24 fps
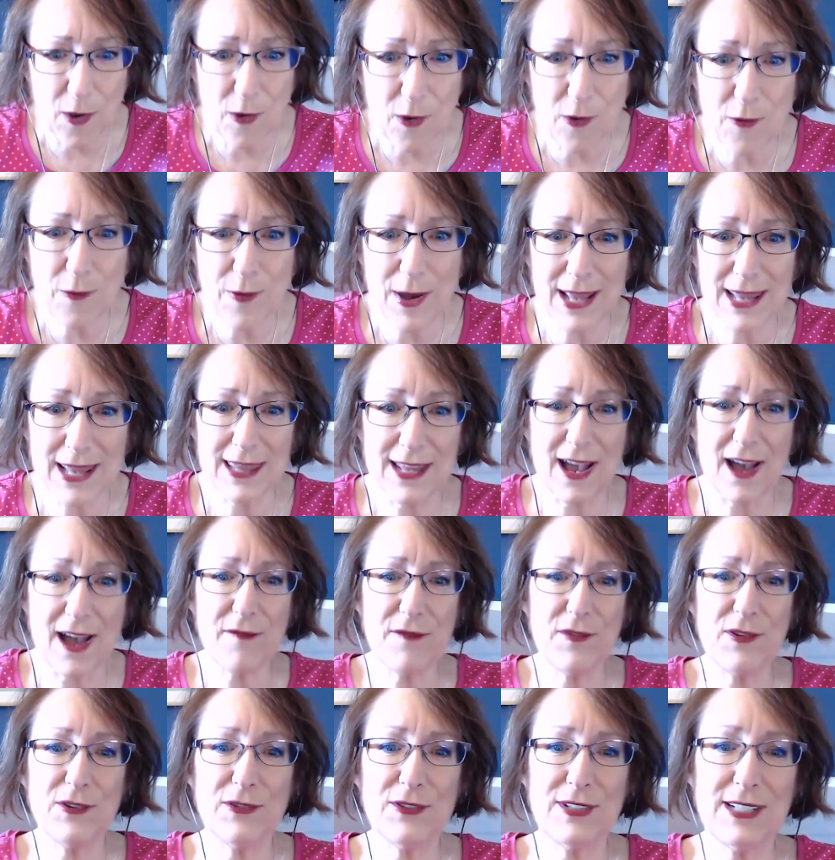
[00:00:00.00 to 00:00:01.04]
Oh, I
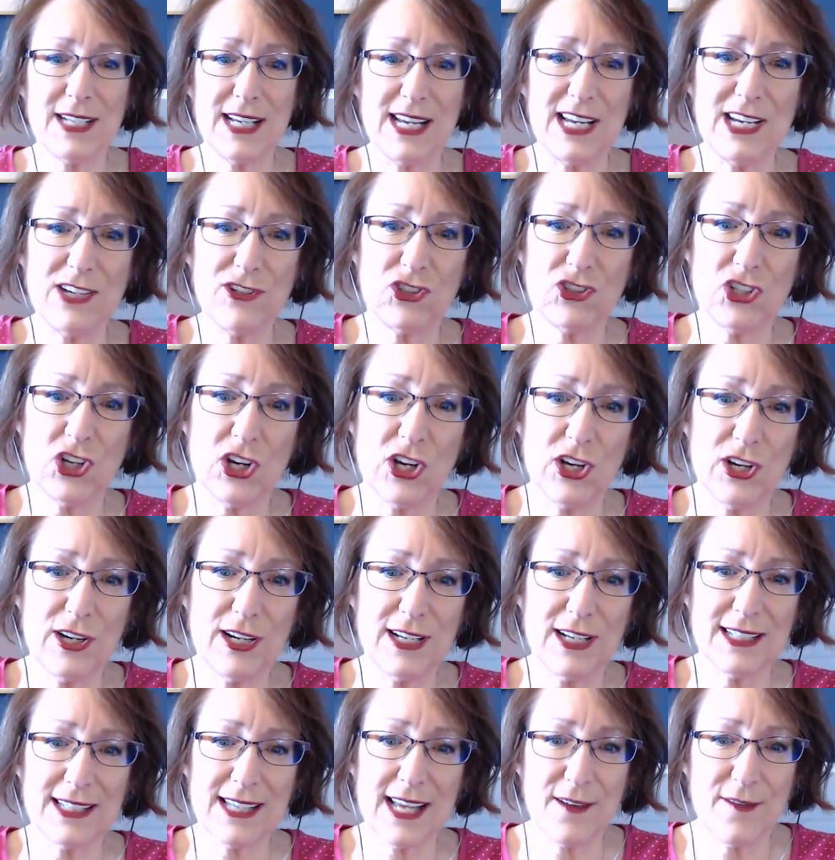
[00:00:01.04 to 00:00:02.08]
love your t-shirt.
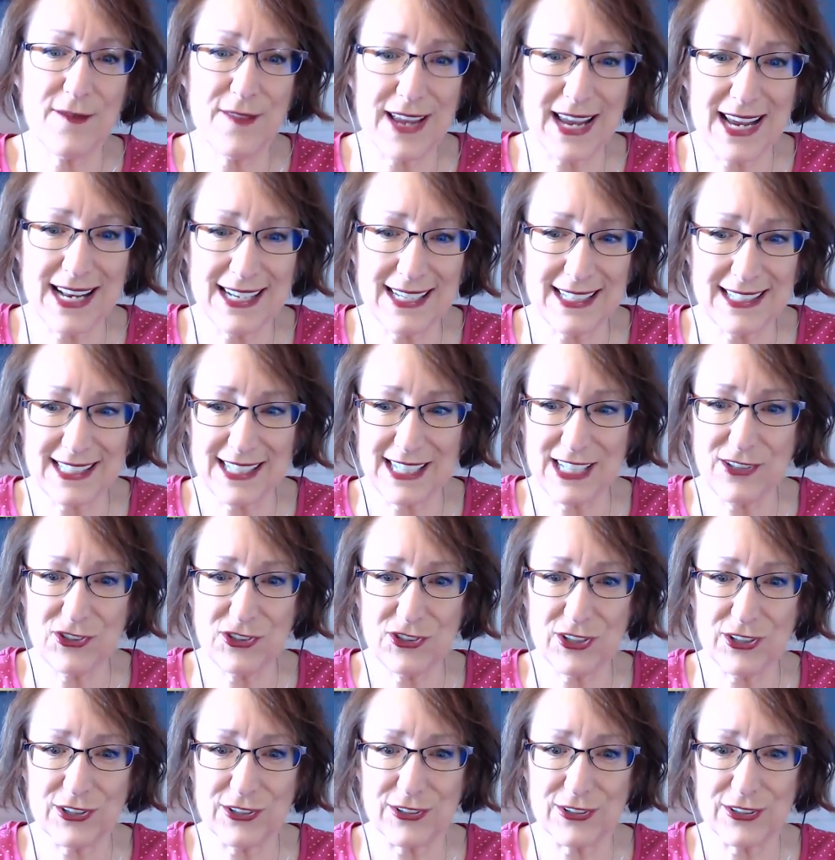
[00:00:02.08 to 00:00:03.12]
Is that a VANA
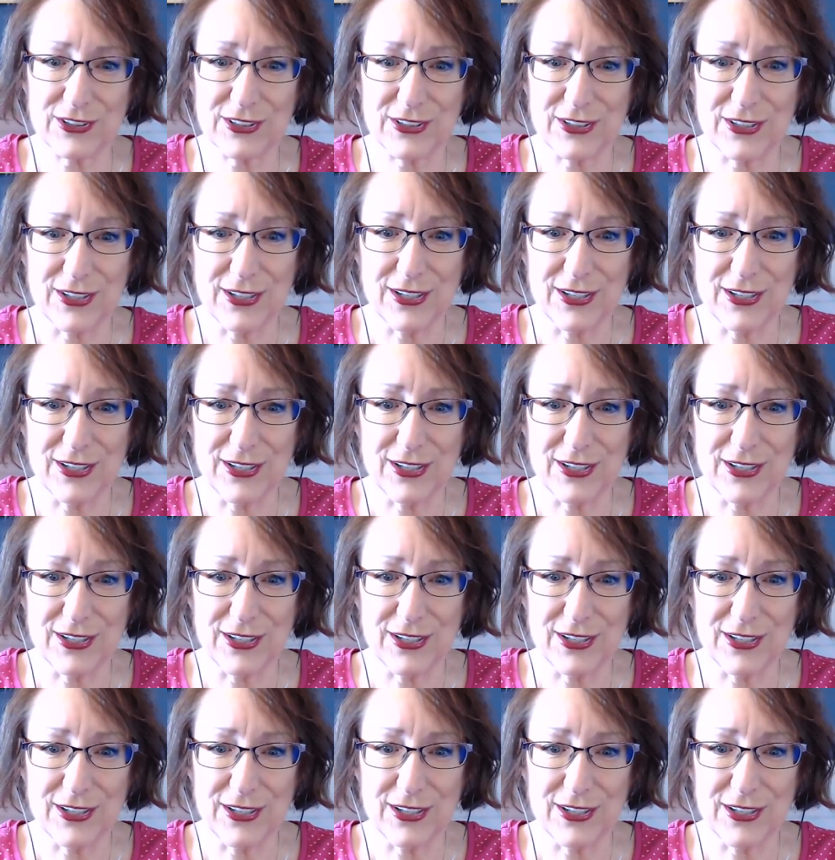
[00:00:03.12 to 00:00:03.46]
t-shirt?